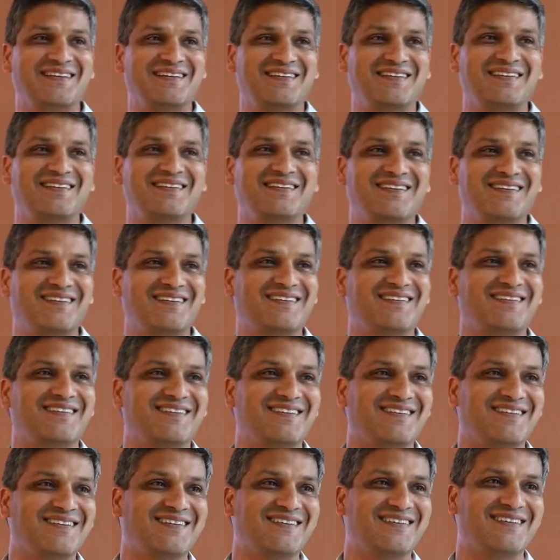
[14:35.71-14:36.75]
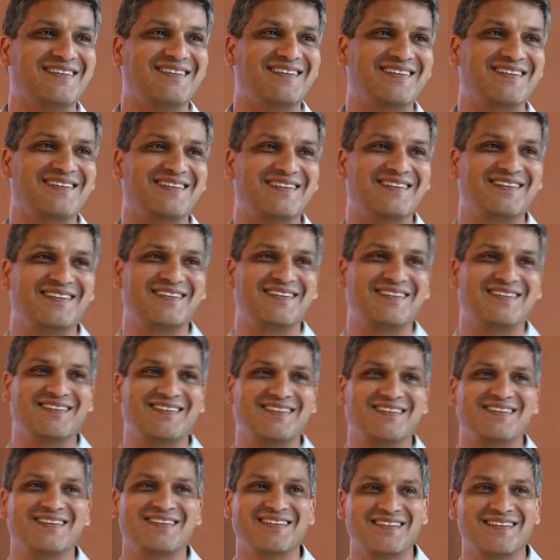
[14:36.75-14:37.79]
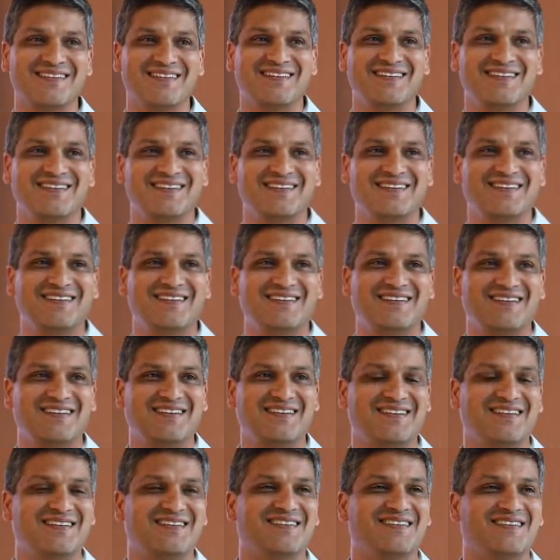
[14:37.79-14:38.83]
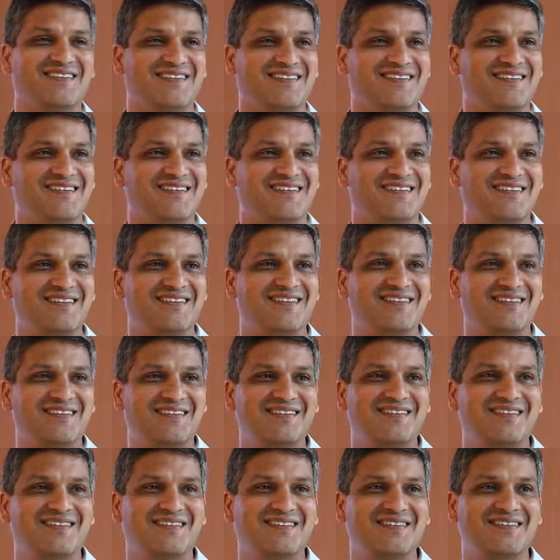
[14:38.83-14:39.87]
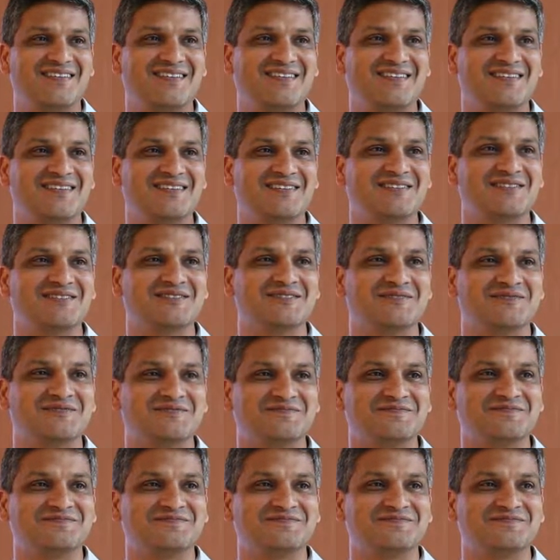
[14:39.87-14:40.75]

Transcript: (silence)